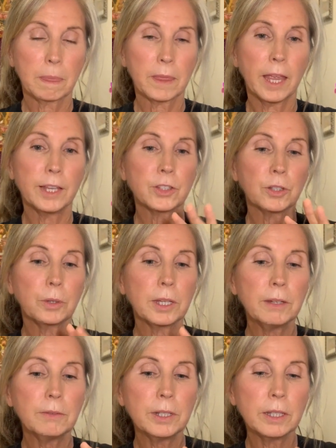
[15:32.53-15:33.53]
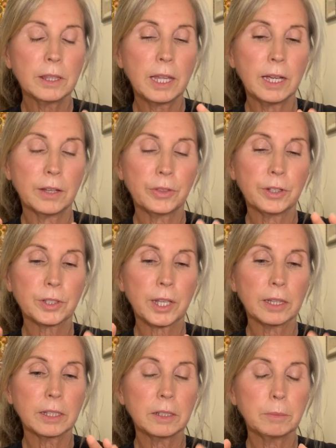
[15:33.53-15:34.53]
And so even in that, there's
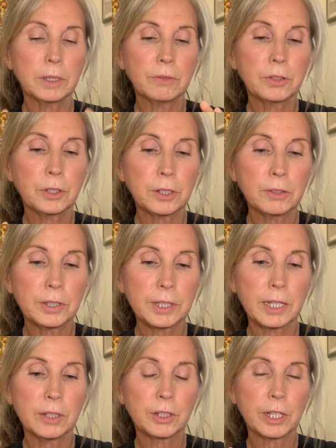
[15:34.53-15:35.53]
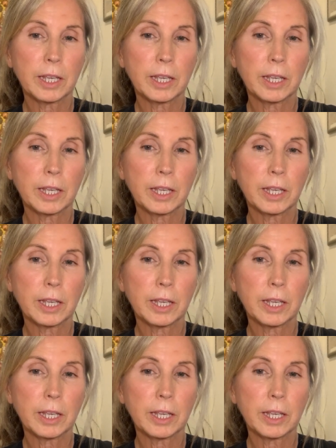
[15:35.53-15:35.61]
that little bit of nervous energy,